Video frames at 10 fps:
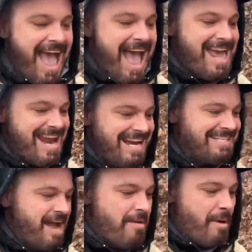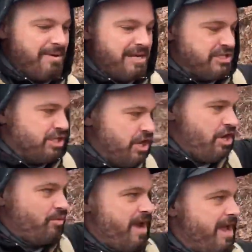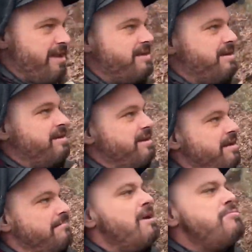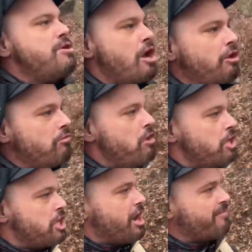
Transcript: at any time, all we need is a good wind. Maybe I don't want to get out